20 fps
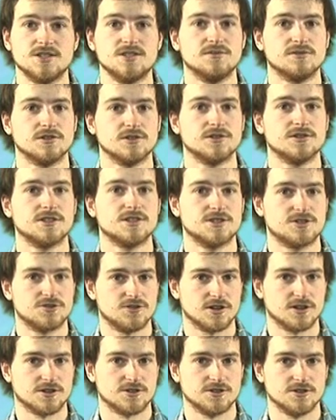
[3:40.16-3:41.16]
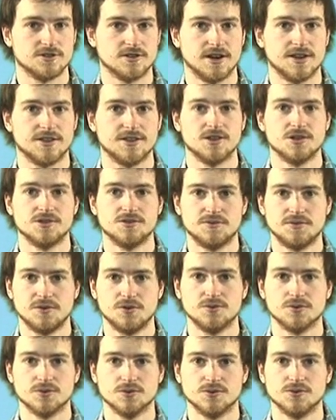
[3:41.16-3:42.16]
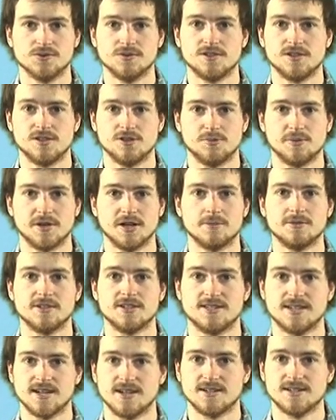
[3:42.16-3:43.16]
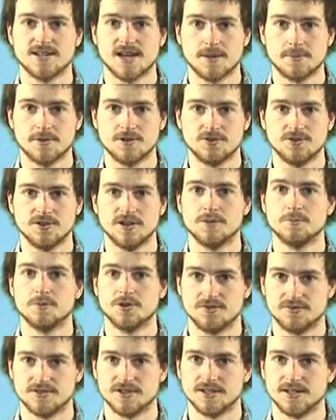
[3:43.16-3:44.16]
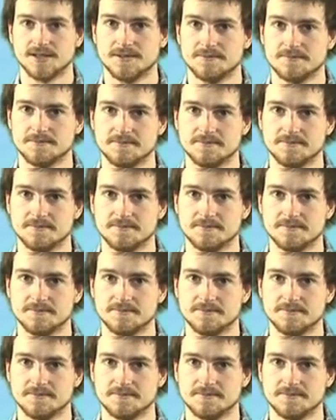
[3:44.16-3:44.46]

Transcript: you've learned the structure and those few rules, you'll be able to tell time in Greek perfectly.